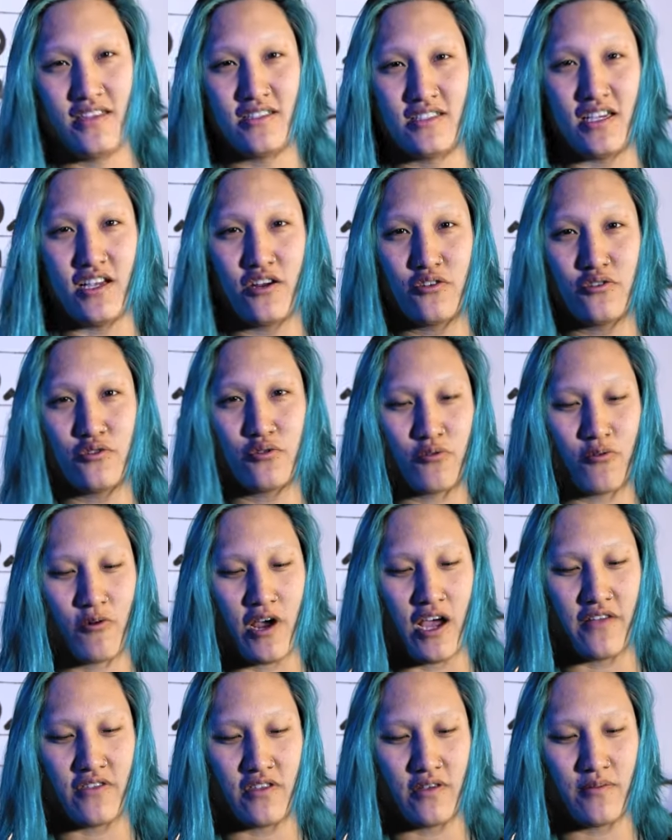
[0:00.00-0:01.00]
these ears were
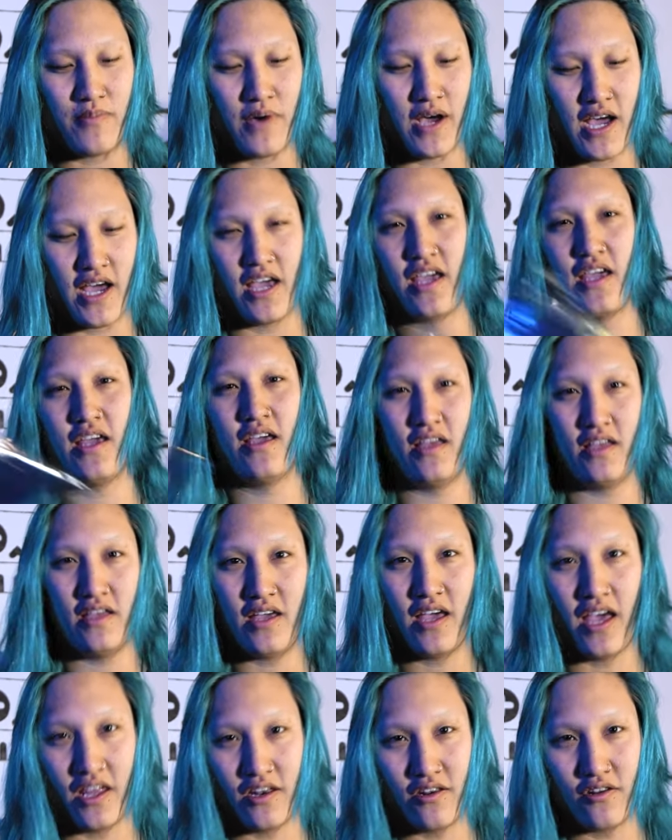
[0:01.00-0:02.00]
crafted by
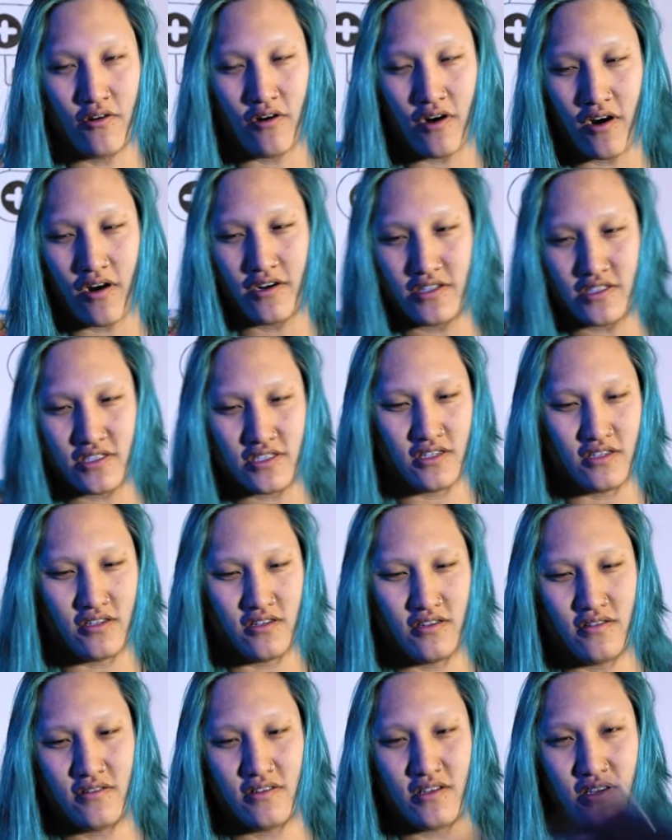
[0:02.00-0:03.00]
Hendo Arts. You